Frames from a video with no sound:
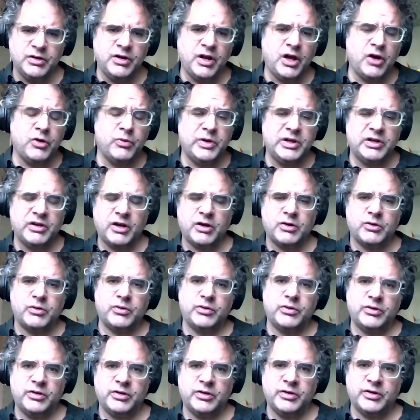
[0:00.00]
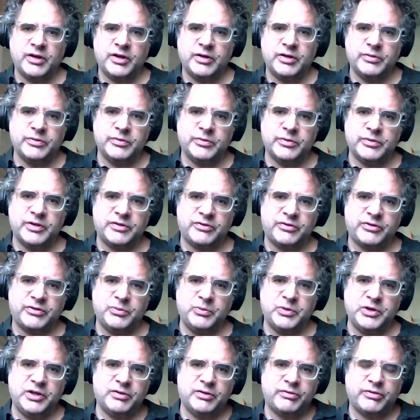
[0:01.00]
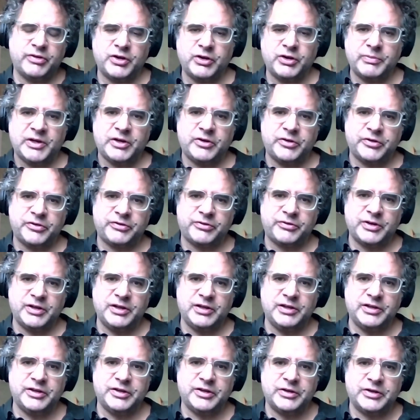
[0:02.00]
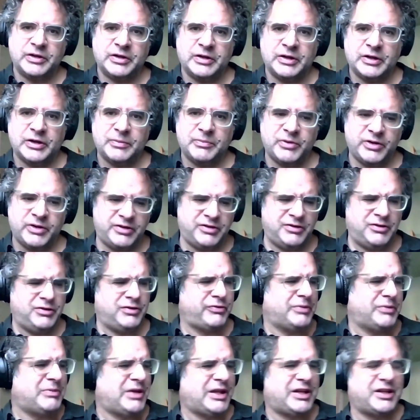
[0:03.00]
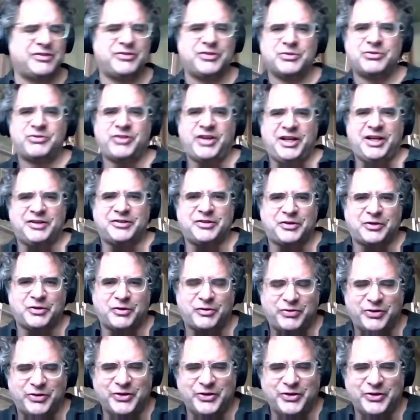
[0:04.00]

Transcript: No, we don't. That's the weird thing about Australia. Um, I don't know if I'm getting too technical